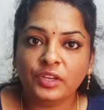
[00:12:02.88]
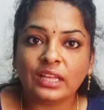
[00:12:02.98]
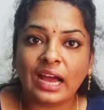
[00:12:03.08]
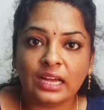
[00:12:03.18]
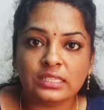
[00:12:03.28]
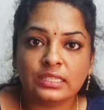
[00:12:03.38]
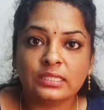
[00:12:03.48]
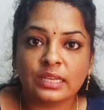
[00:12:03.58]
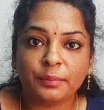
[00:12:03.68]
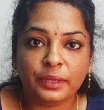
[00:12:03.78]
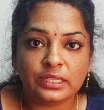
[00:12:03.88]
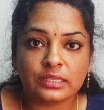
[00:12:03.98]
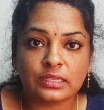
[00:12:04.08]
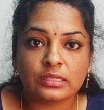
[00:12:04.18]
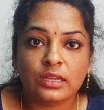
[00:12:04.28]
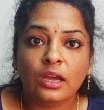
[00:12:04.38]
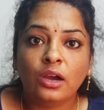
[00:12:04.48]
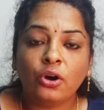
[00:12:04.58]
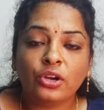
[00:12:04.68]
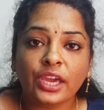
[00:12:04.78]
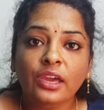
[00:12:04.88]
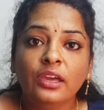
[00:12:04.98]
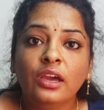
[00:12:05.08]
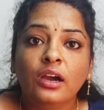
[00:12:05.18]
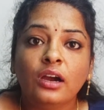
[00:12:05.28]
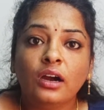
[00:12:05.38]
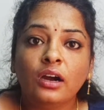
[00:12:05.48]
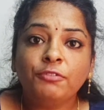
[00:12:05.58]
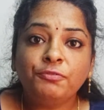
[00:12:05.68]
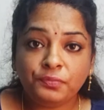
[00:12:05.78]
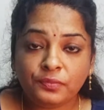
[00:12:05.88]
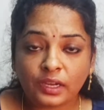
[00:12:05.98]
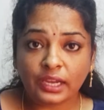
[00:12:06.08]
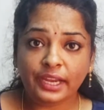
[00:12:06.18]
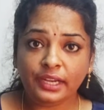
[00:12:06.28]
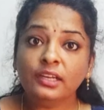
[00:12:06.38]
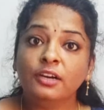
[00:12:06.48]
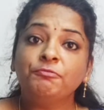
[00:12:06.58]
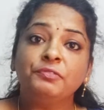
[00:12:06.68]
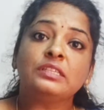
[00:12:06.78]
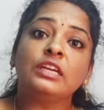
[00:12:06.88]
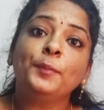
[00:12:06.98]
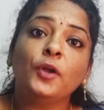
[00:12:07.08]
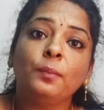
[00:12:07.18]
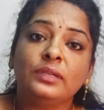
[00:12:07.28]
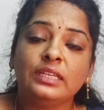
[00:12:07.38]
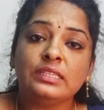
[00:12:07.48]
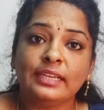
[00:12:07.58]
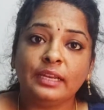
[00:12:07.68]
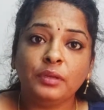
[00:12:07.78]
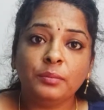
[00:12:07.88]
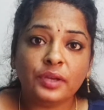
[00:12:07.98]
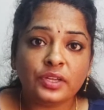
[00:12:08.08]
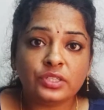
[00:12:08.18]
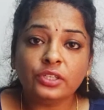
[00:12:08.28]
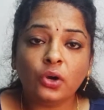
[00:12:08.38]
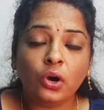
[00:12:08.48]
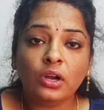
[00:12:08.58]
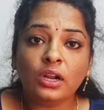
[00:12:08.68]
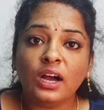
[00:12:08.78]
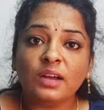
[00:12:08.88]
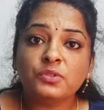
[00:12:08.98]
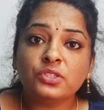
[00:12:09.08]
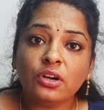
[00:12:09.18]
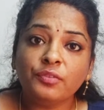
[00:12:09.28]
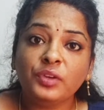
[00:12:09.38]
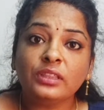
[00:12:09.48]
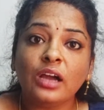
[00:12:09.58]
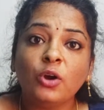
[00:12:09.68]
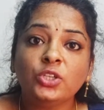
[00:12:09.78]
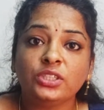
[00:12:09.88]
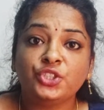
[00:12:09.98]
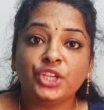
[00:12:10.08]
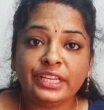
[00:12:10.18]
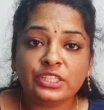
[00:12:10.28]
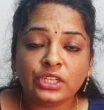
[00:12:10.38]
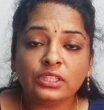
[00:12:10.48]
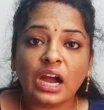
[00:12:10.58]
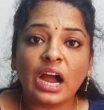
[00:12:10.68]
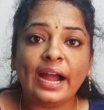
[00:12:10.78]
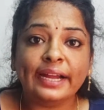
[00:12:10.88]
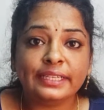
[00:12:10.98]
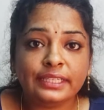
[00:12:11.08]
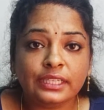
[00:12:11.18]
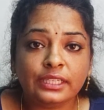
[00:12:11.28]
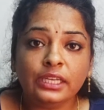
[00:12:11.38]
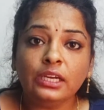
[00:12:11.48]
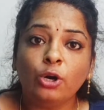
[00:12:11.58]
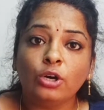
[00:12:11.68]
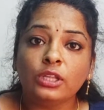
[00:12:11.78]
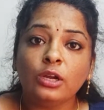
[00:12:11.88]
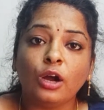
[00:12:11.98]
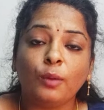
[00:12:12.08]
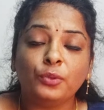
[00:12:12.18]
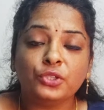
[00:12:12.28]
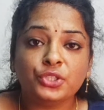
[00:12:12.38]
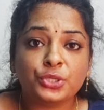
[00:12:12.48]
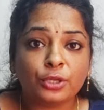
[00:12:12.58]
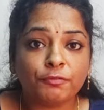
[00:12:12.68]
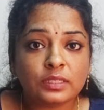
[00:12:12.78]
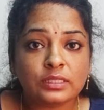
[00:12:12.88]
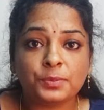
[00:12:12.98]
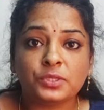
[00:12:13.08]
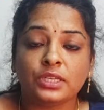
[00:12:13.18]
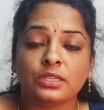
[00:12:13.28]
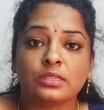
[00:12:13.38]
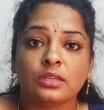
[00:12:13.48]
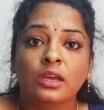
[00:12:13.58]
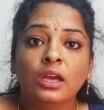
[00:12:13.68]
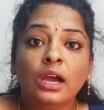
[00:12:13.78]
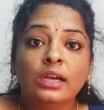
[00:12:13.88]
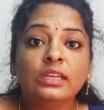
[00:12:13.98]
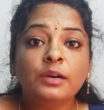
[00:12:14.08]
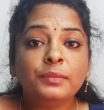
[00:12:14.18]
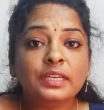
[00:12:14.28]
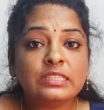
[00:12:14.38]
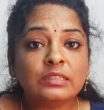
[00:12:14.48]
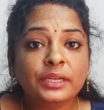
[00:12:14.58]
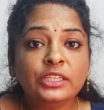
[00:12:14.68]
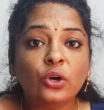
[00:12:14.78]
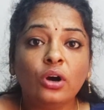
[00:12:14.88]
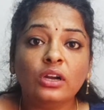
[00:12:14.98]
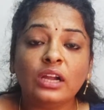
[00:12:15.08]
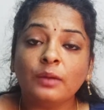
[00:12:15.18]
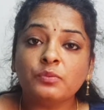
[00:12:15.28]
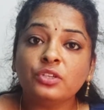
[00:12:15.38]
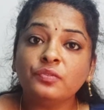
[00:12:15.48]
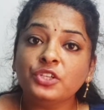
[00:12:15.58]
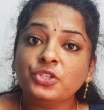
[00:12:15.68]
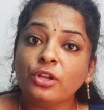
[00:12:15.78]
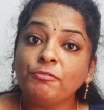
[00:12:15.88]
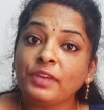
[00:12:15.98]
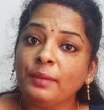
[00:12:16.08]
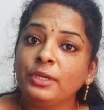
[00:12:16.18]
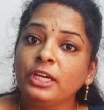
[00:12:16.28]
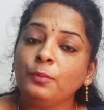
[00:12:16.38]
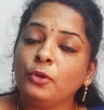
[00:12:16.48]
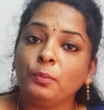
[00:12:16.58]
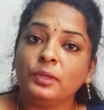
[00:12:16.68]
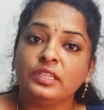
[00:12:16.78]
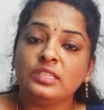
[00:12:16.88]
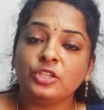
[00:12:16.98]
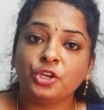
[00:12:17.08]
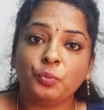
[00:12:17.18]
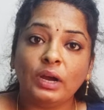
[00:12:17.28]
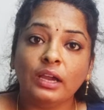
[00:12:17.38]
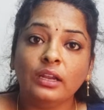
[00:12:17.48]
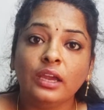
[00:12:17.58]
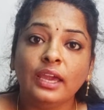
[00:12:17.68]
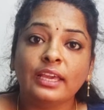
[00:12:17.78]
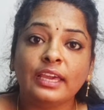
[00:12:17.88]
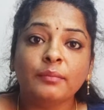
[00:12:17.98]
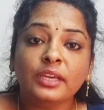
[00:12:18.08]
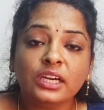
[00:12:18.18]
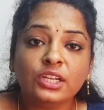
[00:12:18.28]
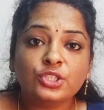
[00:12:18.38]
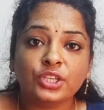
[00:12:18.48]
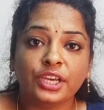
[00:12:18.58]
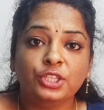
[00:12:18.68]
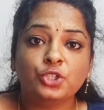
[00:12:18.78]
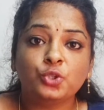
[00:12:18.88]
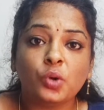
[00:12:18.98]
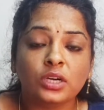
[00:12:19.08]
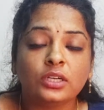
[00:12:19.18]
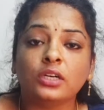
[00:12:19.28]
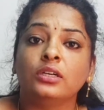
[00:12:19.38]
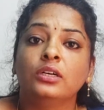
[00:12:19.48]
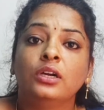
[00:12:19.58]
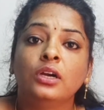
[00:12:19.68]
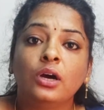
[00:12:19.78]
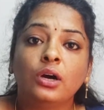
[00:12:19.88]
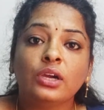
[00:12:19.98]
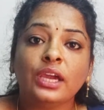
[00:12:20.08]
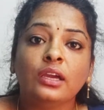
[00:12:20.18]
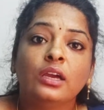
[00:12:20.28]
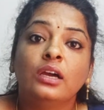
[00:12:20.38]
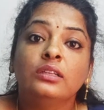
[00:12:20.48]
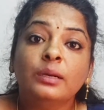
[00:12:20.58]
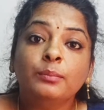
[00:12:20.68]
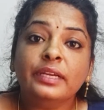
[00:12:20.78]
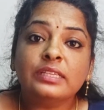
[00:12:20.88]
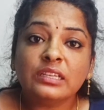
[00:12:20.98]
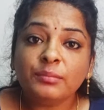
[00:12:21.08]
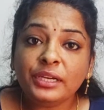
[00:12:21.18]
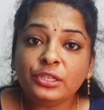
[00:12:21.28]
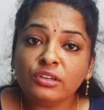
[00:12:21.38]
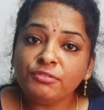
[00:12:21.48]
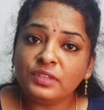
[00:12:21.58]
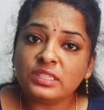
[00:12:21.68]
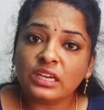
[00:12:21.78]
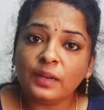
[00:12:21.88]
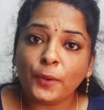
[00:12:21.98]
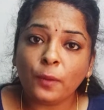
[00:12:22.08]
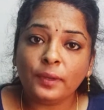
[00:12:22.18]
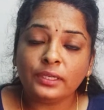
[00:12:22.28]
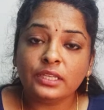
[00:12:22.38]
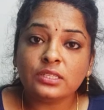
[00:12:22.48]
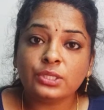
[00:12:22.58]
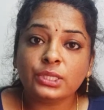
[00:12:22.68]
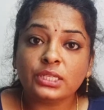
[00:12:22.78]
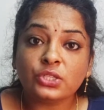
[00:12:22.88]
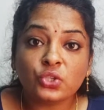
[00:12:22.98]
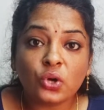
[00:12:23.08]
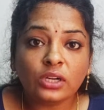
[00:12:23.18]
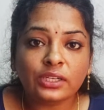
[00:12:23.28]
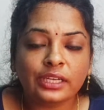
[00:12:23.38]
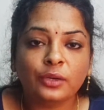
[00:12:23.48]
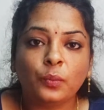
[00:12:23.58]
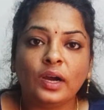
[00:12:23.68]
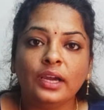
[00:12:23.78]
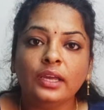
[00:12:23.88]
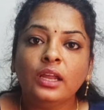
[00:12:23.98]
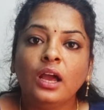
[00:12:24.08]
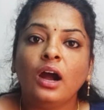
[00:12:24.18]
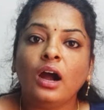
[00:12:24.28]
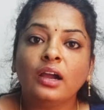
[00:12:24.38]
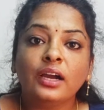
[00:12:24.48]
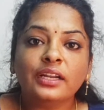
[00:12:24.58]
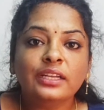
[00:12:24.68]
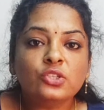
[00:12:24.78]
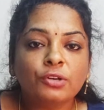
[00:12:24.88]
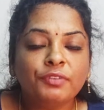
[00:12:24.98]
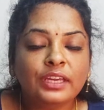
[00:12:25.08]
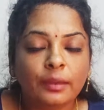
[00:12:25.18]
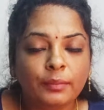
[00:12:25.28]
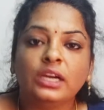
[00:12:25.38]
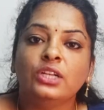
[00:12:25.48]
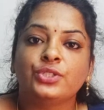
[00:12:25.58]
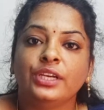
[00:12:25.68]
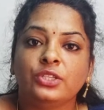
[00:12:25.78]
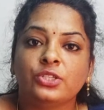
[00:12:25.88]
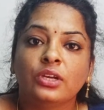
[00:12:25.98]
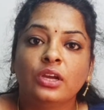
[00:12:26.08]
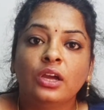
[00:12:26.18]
with acids and bases. Okay, and physical properties can be measured or observed without changing the identity or the composition of the substance. The measurement or observation of chemical properties require a chemical change to occur. Okay, the measurement of physical properties does not require occurrence of a chemical change.